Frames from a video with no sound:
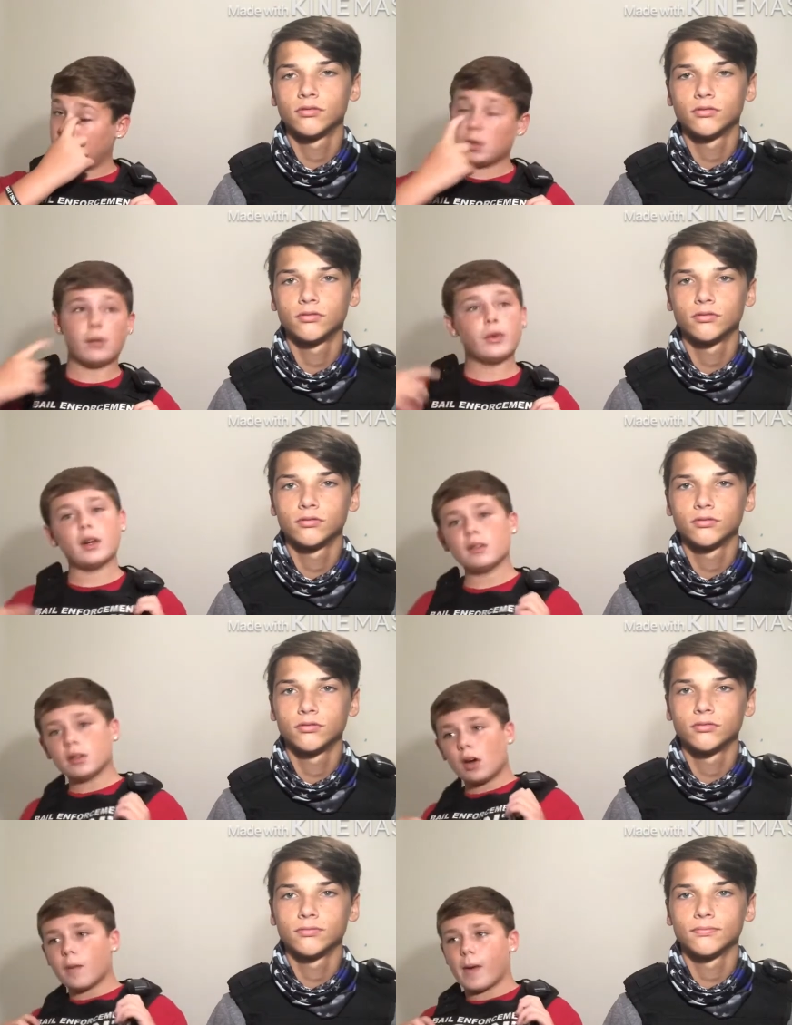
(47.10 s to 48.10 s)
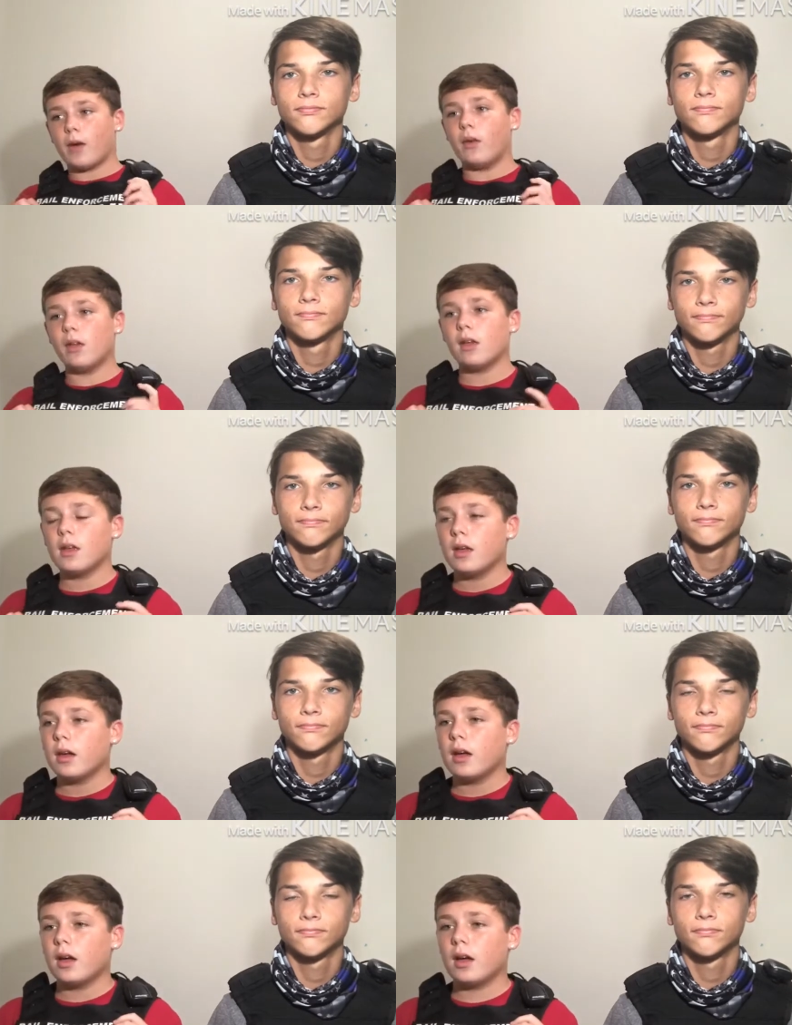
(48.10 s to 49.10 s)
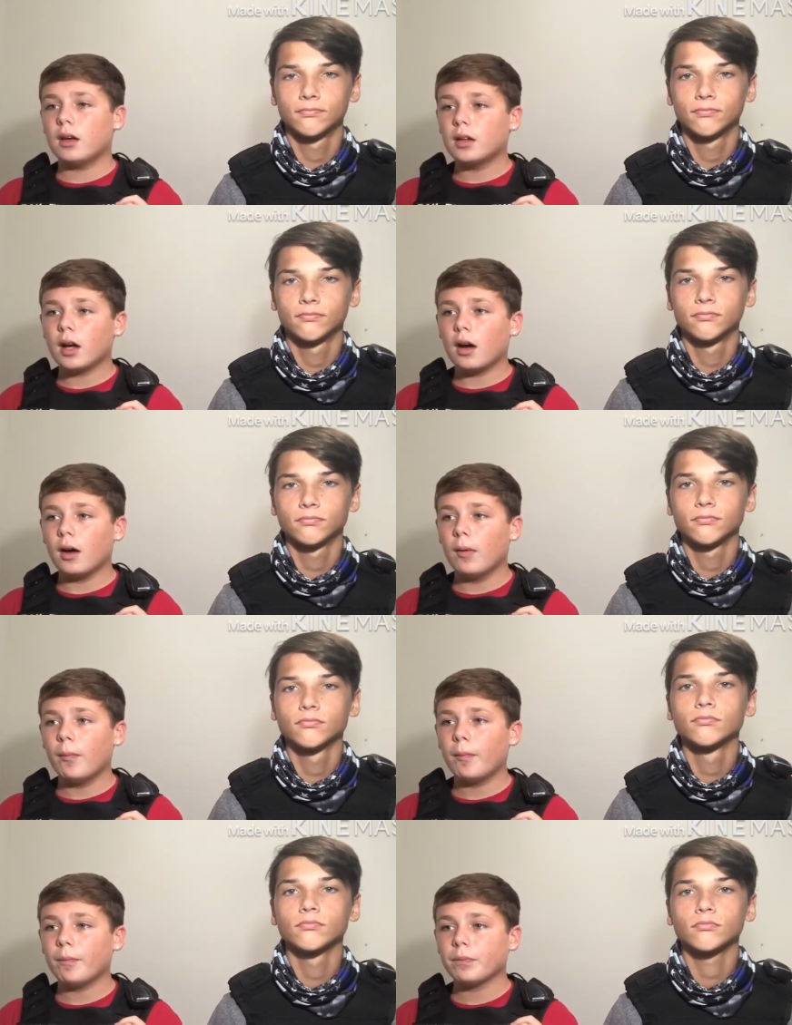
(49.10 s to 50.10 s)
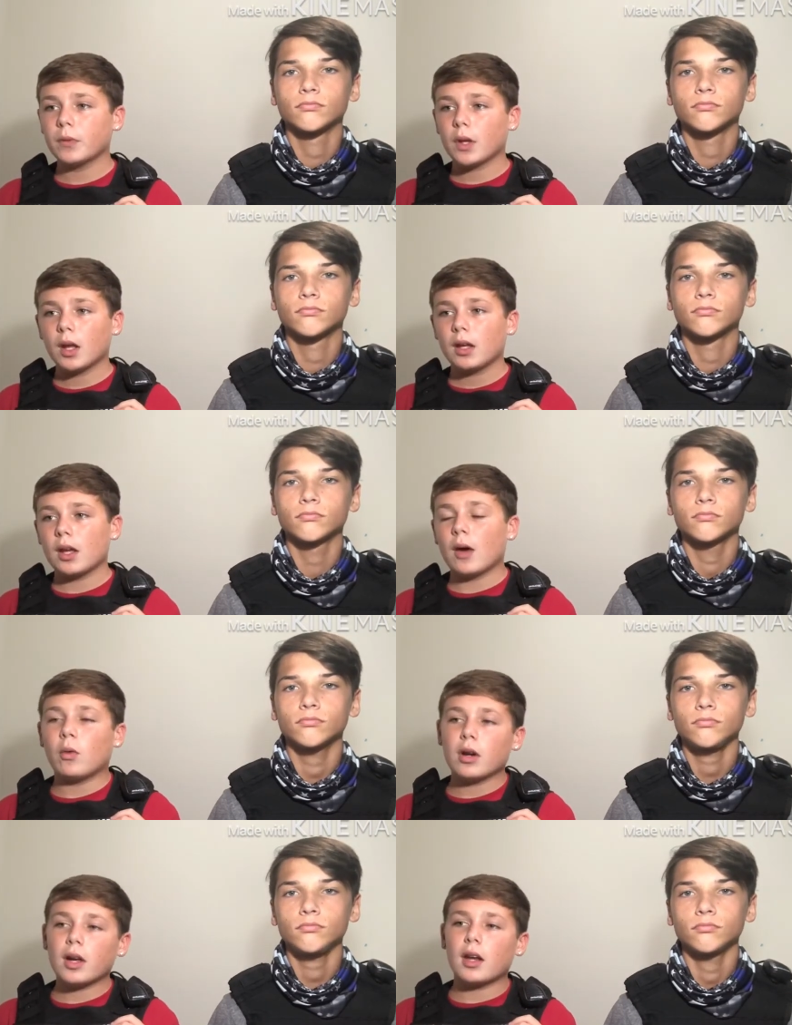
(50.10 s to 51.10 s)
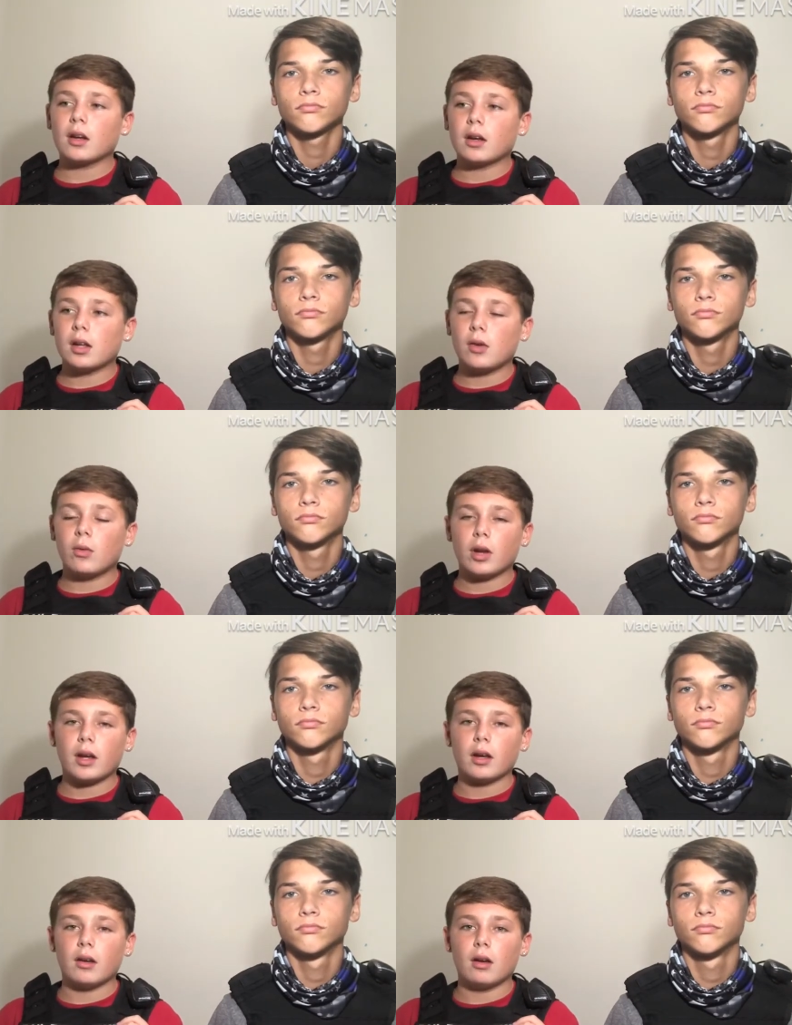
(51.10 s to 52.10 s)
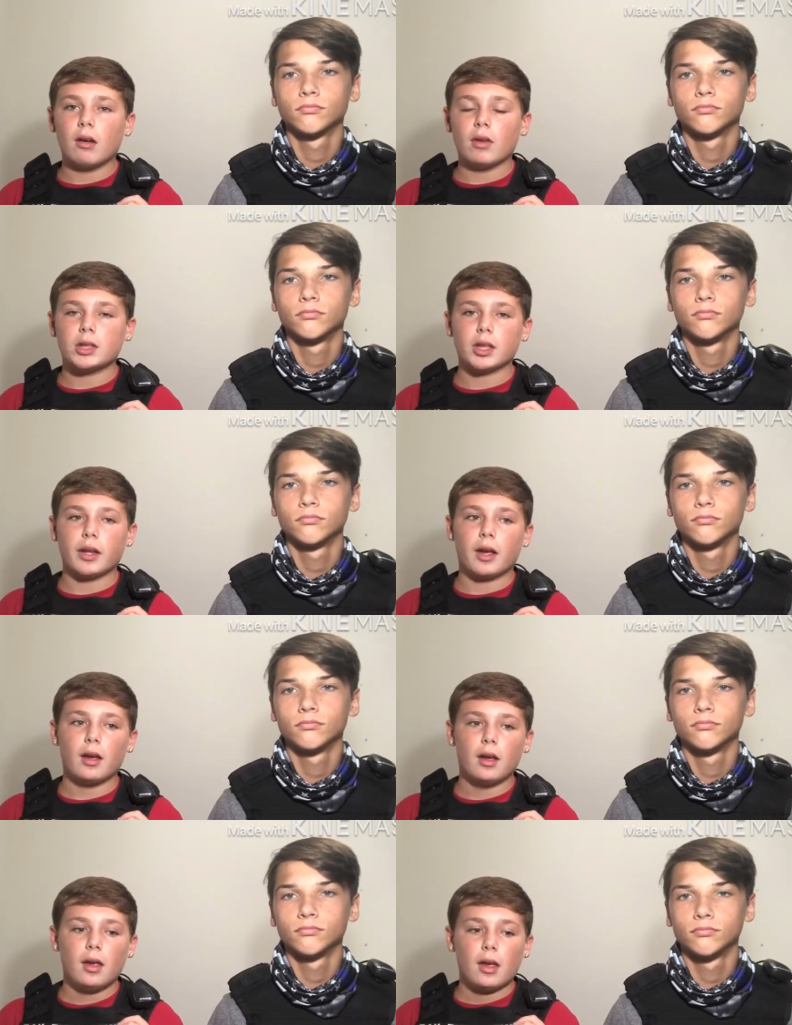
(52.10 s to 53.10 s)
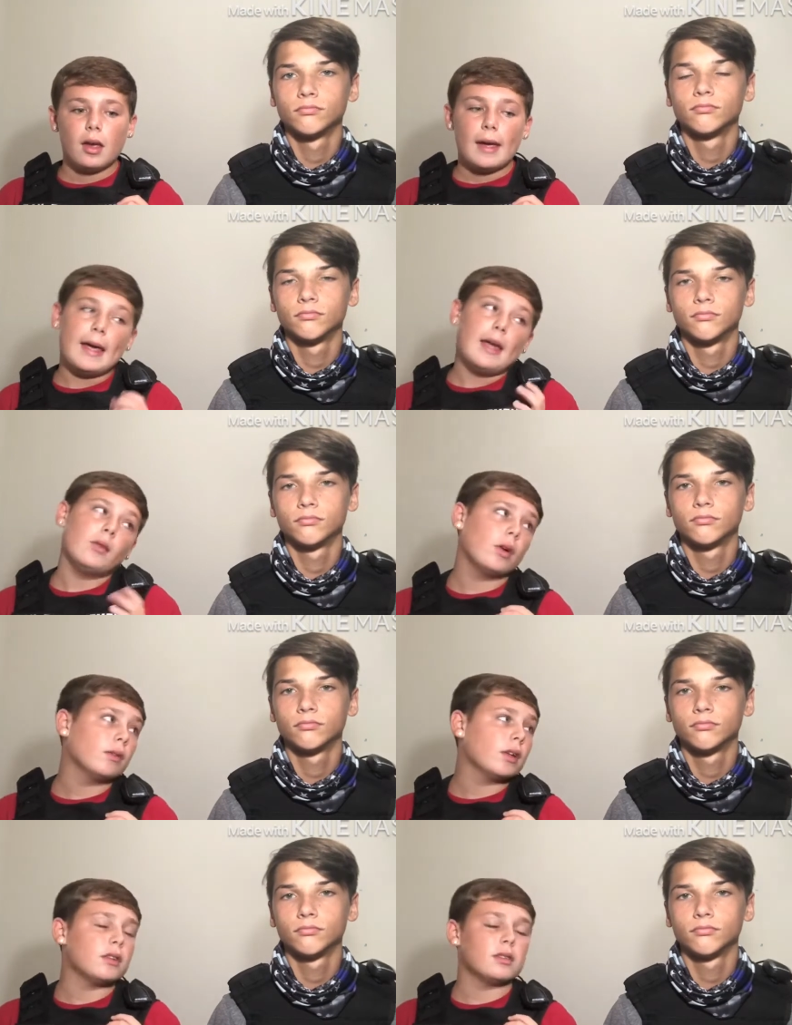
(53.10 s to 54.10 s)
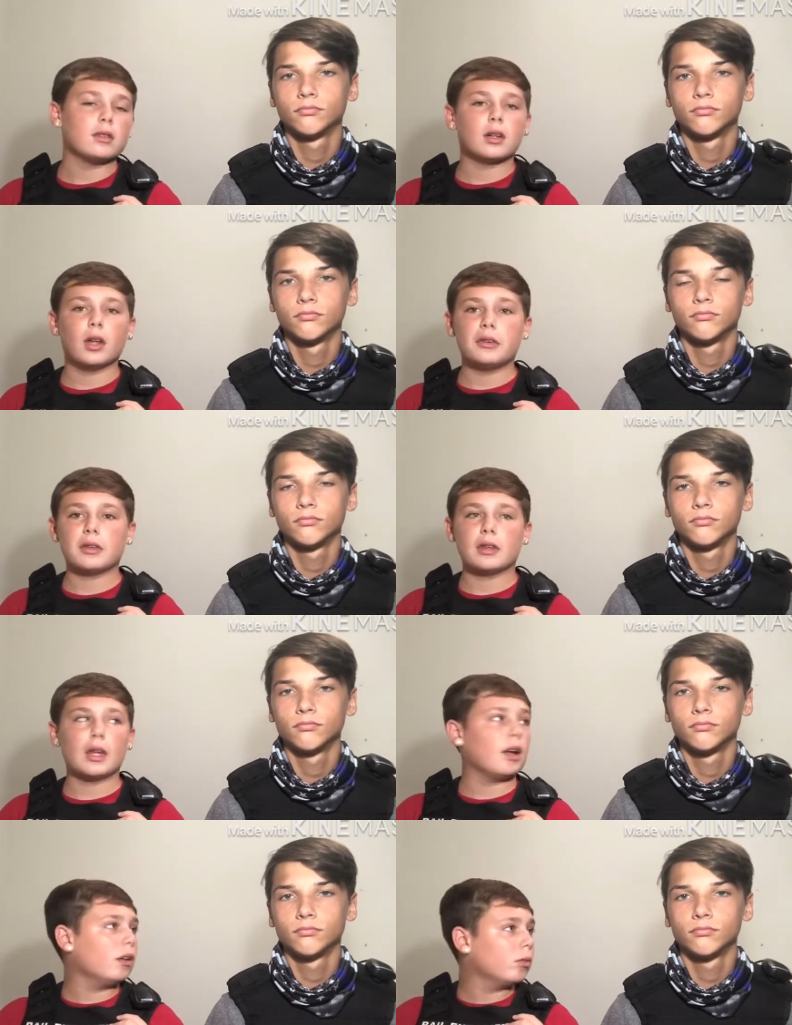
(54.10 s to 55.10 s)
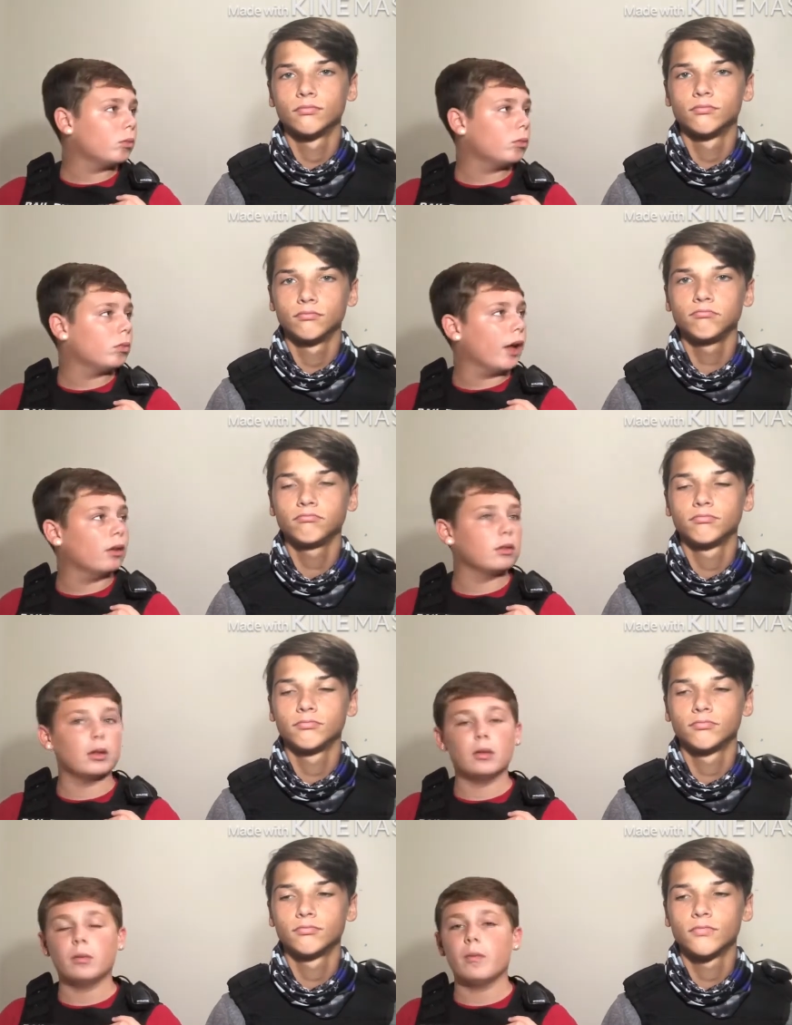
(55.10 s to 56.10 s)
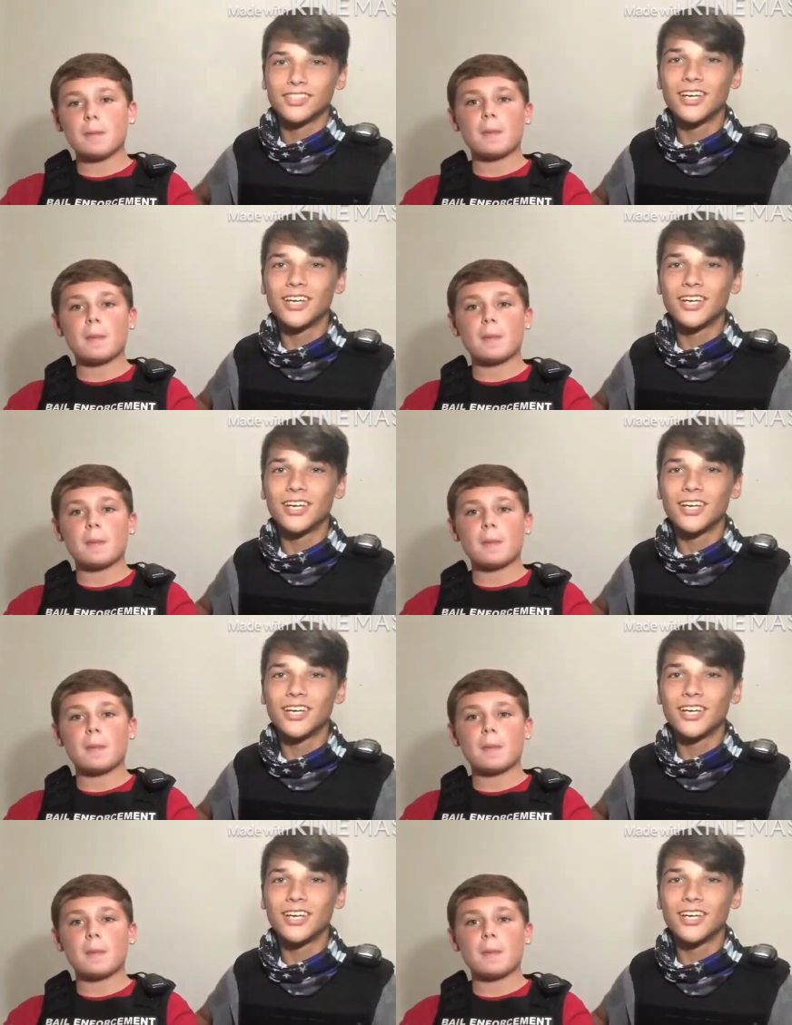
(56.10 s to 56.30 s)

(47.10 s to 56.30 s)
Speaker 1: stuff we don't talk about. And, uh, yeah, I want to get a Q&A done eventually. And, well, this is closest thing mm -hmm. now, so. So,